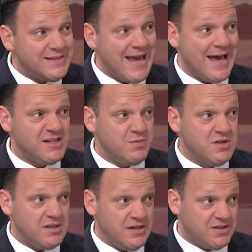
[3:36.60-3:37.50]

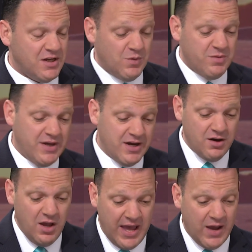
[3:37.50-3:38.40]
Tasman Sea, stick with me
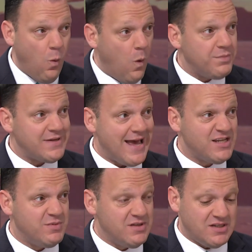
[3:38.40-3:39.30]
here, a warm
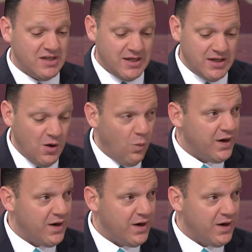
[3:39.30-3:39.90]
Tasman Sea,